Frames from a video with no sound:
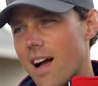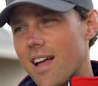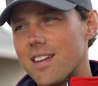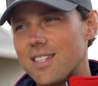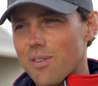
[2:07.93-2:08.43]

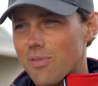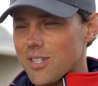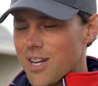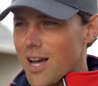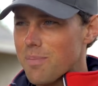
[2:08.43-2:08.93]
And a
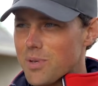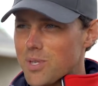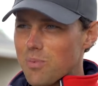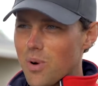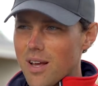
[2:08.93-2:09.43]
different type of,
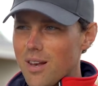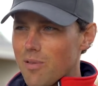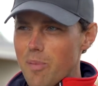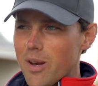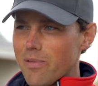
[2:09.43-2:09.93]
what I love
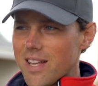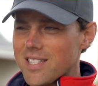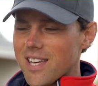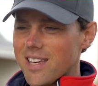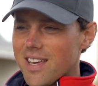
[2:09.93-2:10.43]
about
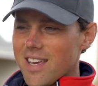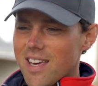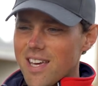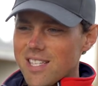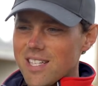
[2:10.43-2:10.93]
eventing
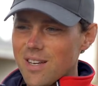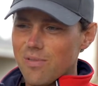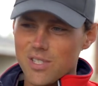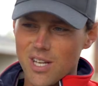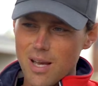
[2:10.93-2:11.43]
is a
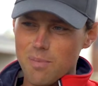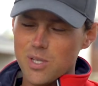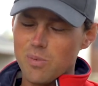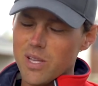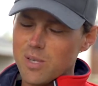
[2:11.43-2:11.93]
different type of
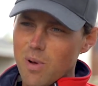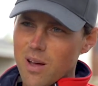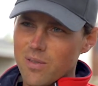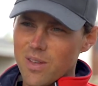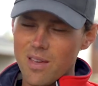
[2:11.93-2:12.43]
sweet
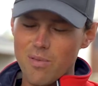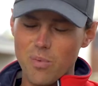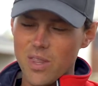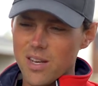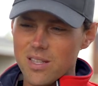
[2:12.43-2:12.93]
spot, even
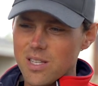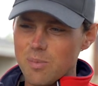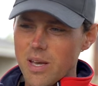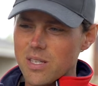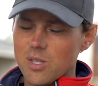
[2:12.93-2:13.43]
within the
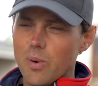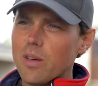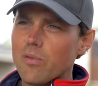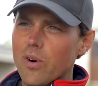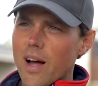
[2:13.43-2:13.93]
space of
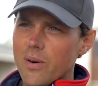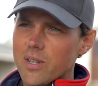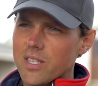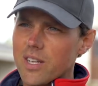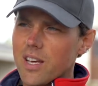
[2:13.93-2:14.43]
24
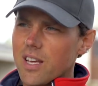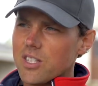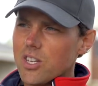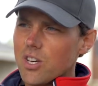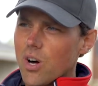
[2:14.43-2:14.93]
hours,
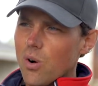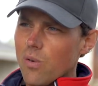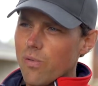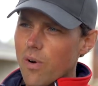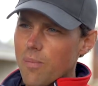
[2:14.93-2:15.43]
to go
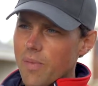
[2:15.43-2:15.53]
from